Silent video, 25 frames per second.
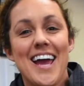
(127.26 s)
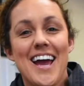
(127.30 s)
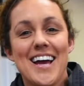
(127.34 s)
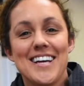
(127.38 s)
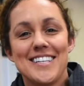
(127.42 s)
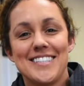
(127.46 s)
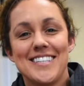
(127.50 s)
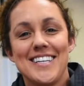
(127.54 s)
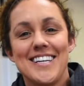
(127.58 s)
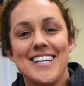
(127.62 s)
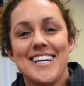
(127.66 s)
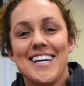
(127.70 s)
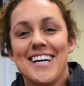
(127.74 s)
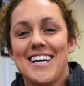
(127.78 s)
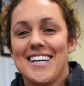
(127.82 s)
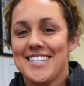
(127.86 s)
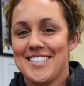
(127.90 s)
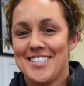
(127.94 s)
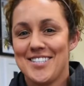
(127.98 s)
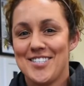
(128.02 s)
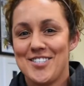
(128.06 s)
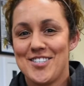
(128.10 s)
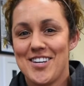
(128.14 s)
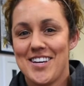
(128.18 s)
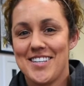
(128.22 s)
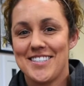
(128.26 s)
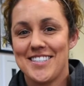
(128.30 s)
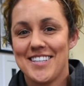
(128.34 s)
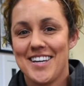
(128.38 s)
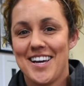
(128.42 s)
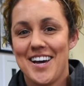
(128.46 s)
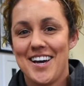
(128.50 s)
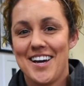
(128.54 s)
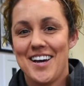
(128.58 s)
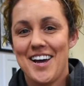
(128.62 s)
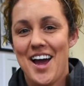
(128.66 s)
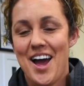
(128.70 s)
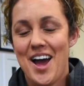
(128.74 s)
Cassie, it's
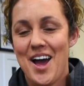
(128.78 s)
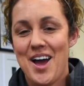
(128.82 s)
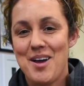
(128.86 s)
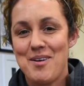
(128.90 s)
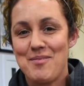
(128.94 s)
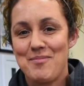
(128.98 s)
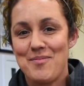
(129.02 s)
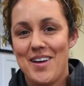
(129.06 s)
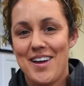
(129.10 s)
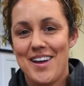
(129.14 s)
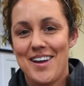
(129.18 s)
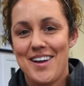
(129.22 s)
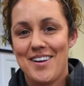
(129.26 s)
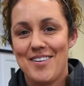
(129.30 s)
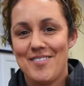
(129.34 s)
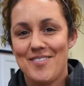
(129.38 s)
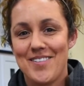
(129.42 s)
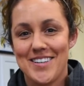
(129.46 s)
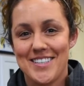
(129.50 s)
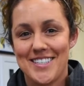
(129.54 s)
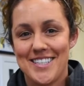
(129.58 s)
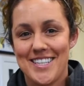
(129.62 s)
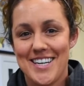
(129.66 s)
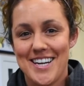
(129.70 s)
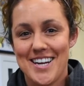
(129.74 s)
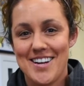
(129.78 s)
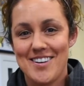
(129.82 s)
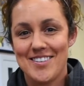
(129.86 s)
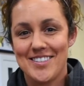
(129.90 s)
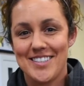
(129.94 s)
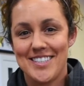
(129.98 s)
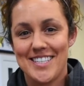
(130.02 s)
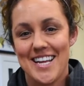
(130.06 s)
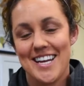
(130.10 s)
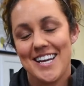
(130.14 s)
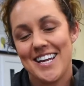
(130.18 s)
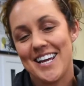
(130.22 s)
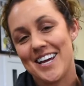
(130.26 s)
Jessica. I'm a resident here
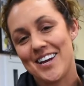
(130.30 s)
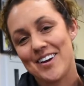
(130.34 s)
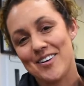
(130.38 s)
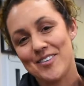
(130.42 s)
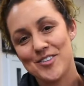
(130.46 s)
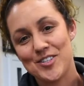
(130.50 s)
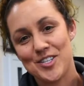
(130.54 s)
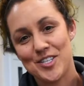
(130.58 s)
in San Diego,